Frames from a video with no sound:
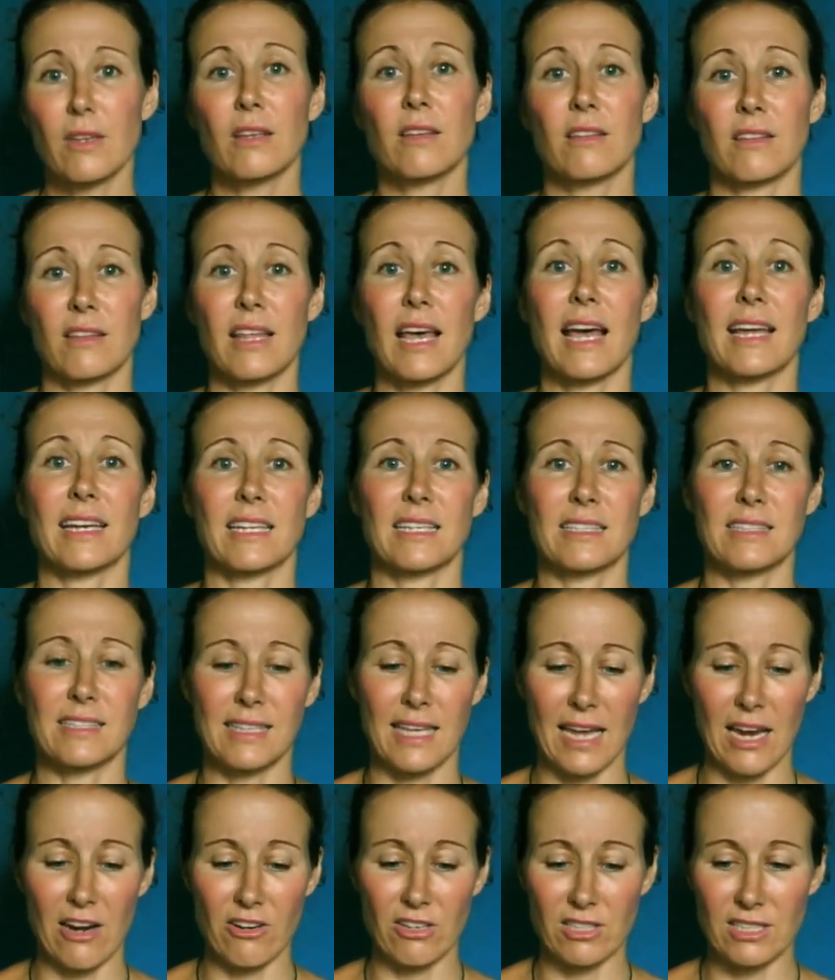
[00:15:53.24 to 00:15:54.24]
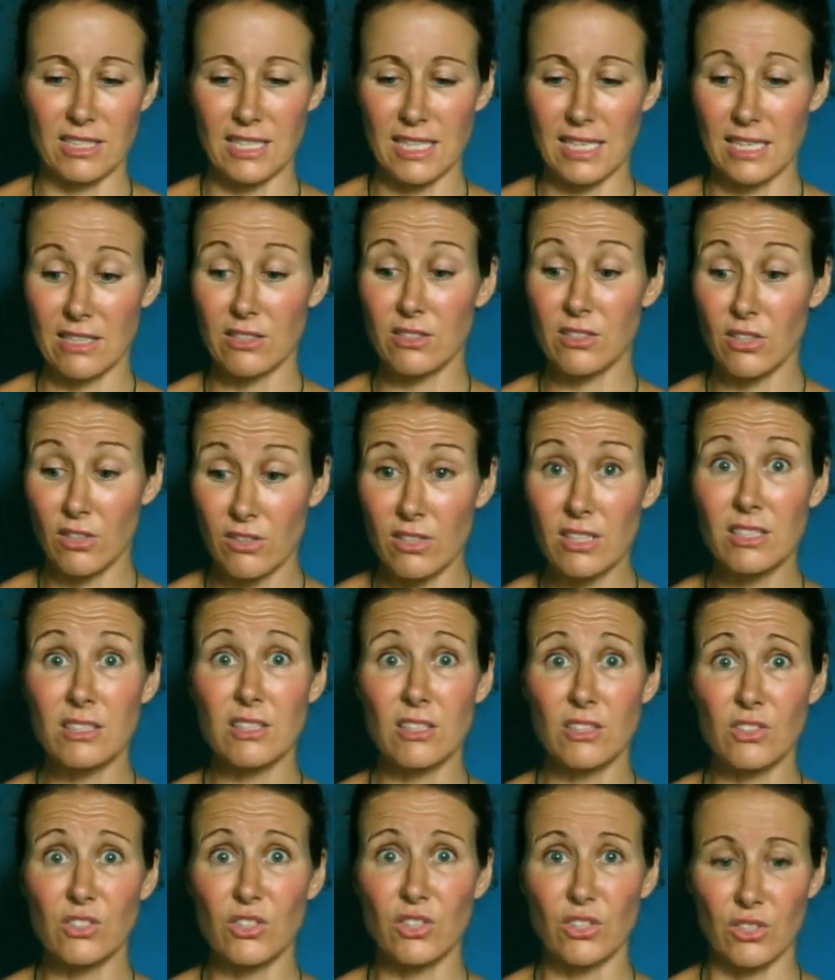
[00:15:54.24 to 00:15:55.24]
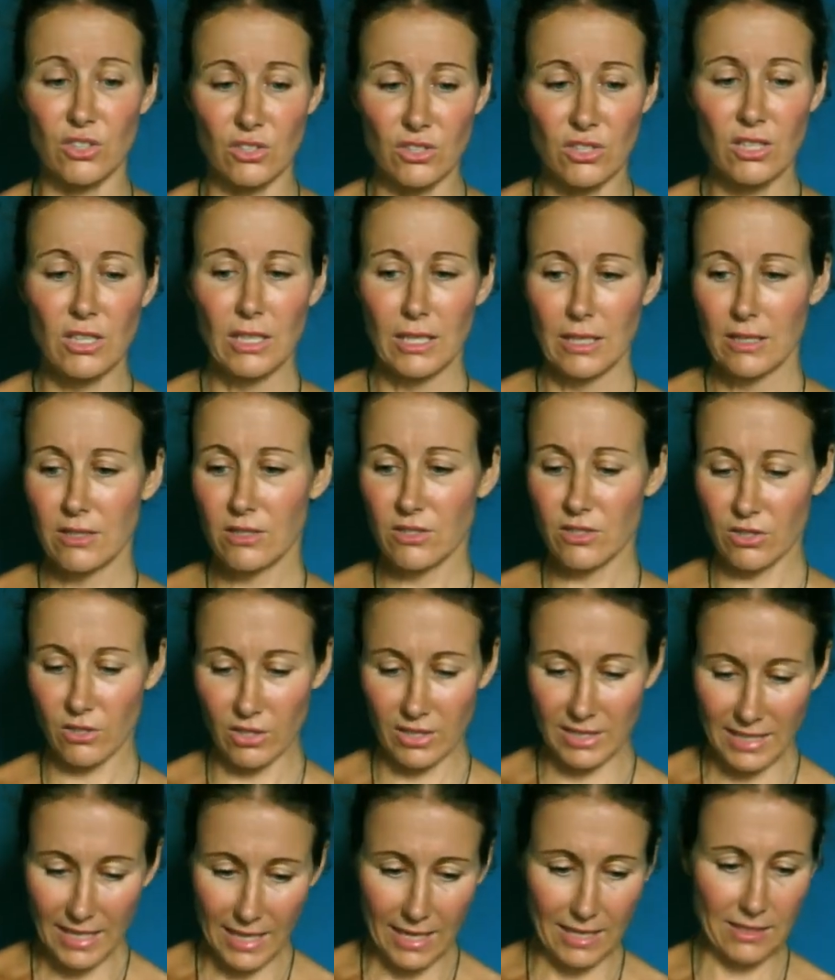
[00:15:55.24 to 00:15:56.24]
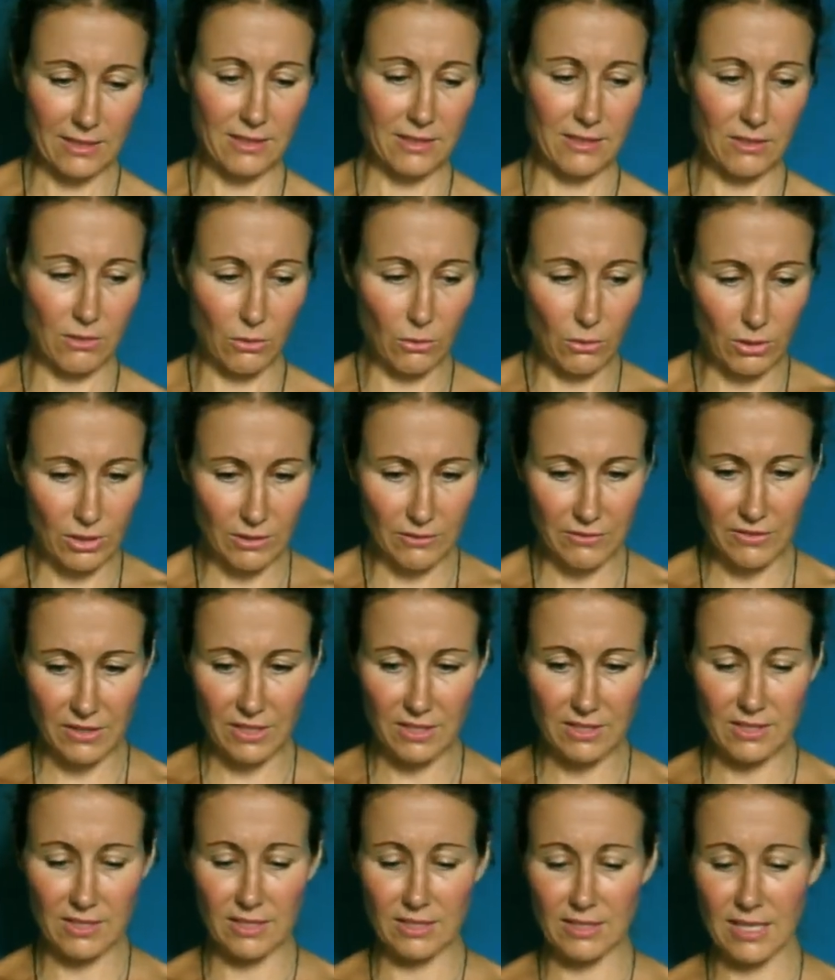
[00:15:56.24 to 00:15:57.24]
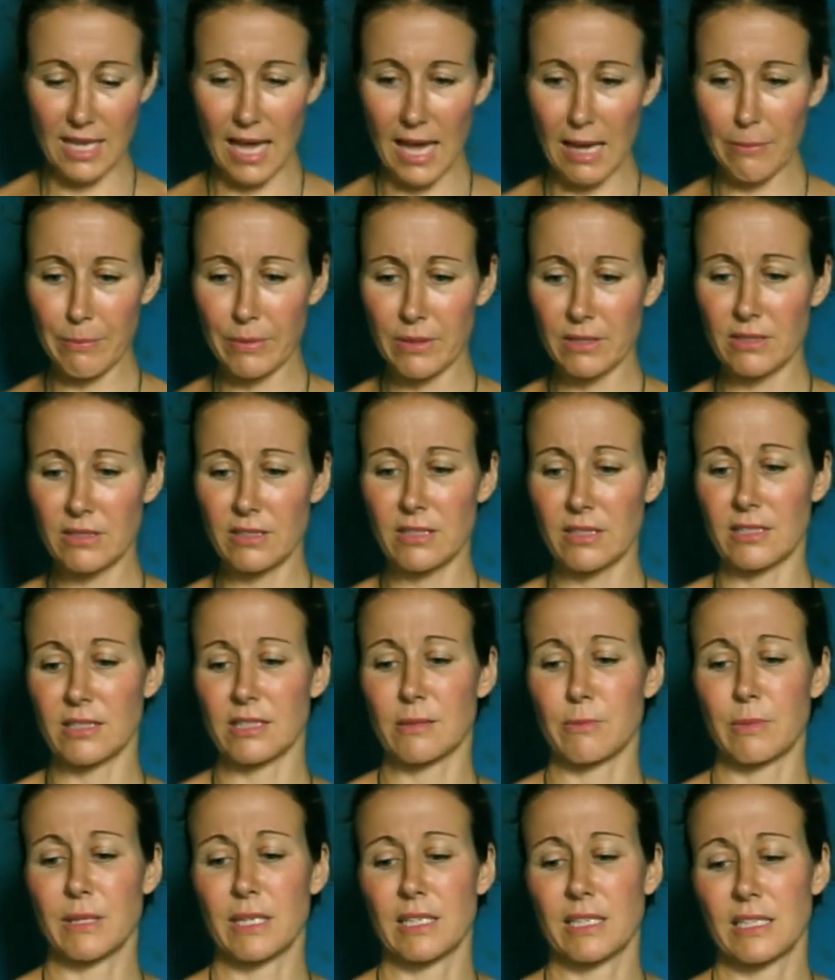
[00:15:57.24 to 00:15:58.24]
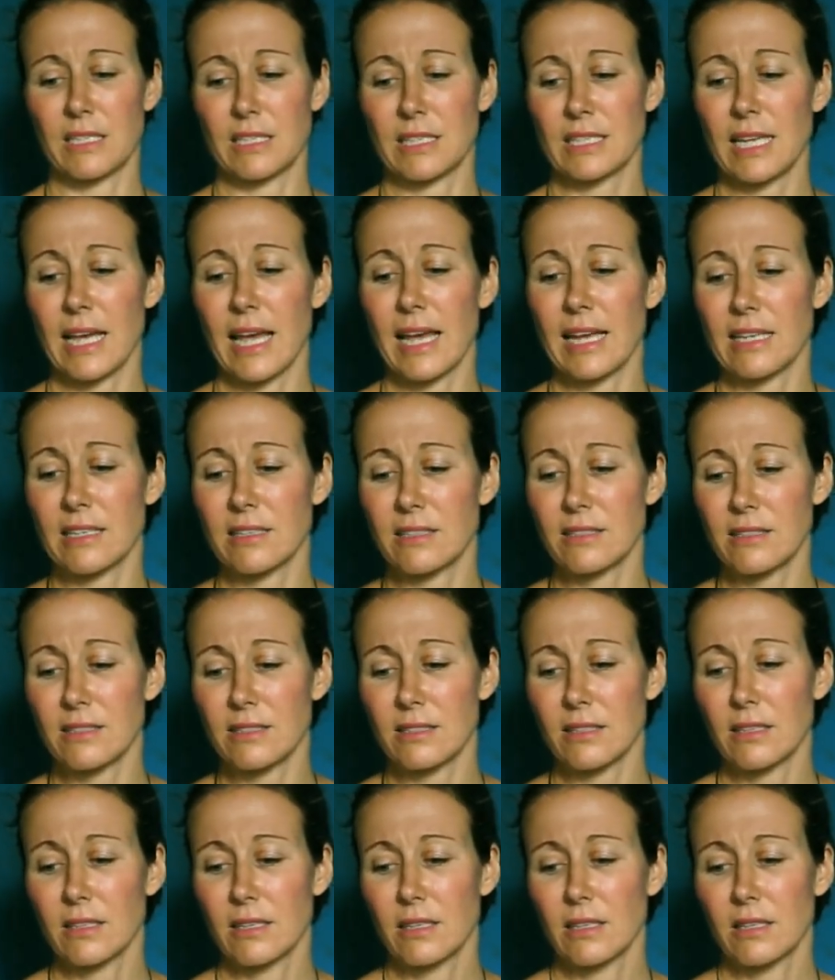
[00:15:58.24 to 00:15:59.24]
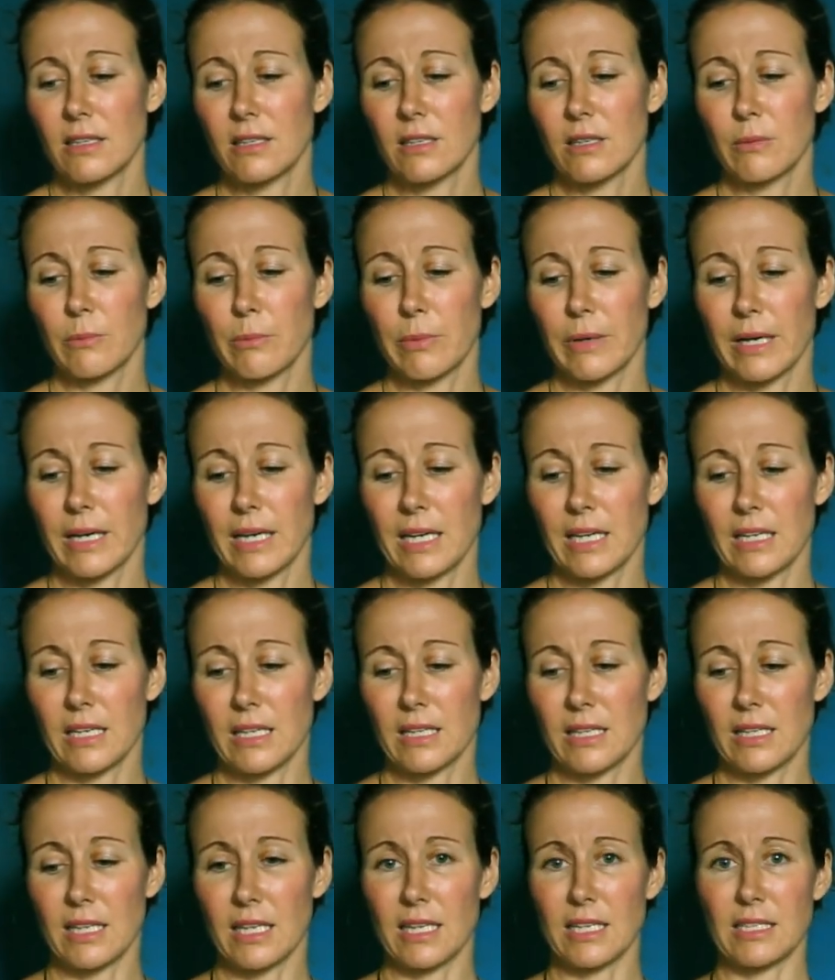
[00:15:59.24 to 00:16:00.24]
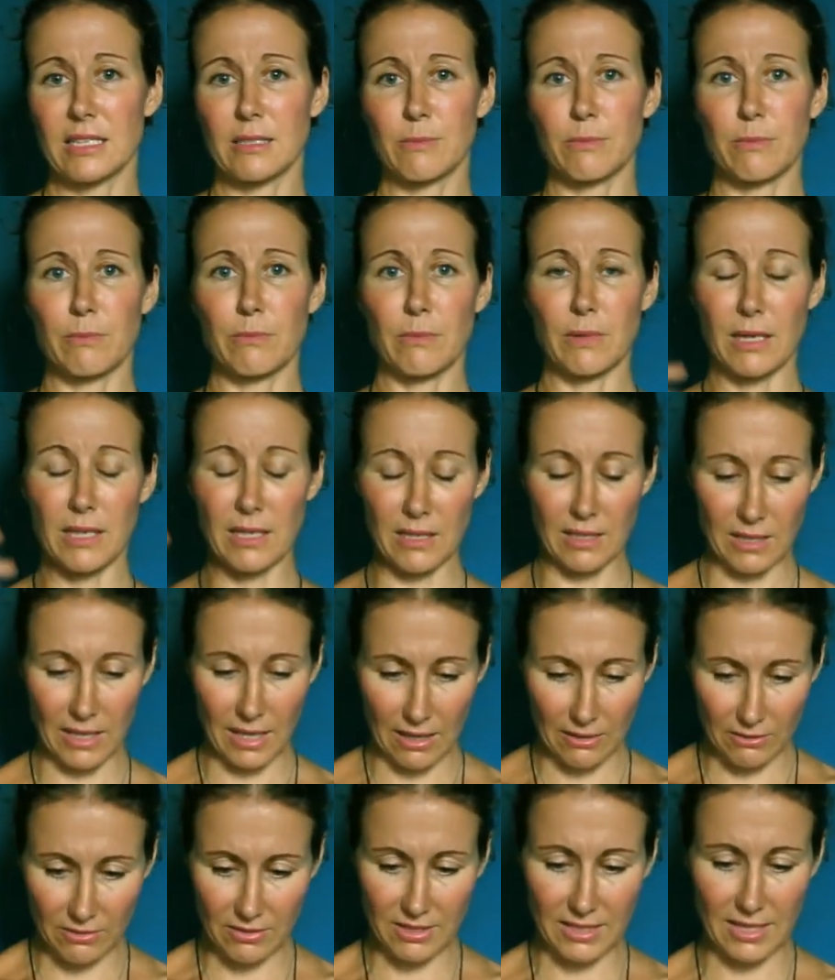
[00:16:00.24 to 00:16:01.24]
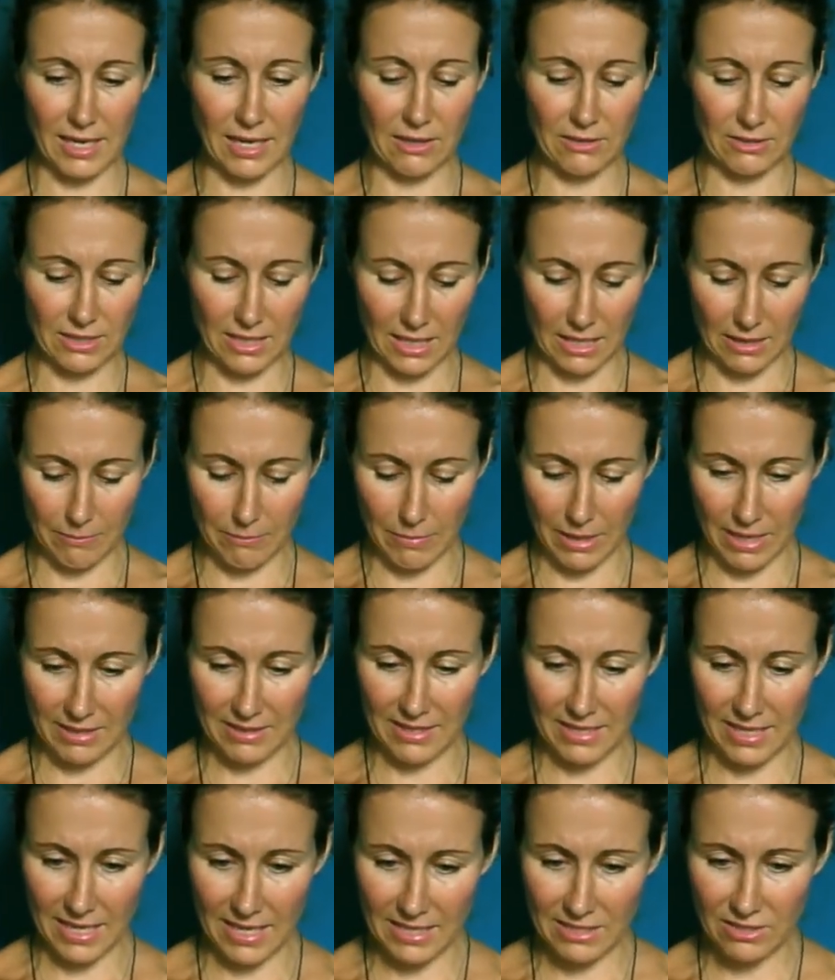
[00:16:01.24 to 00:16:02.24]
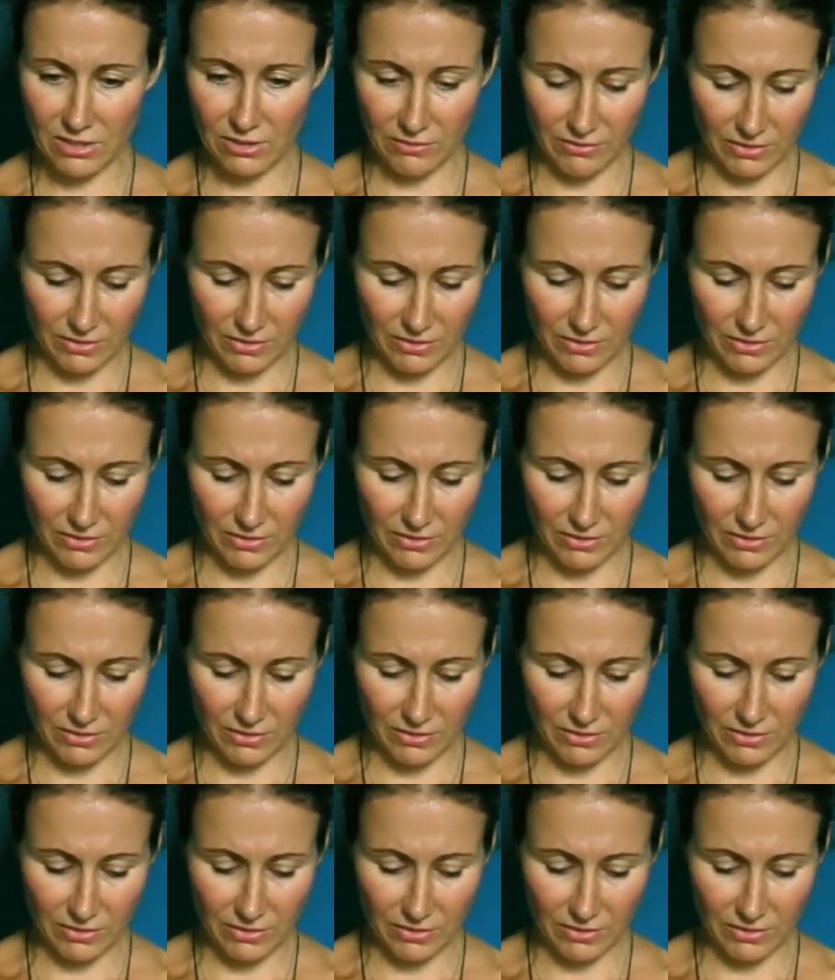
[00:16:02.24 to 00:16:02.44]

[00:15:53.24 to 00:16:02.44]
that is guaranteed. So this is good. So yes, all of this has happened. It's been intense, but there's a healthy outcome at the end of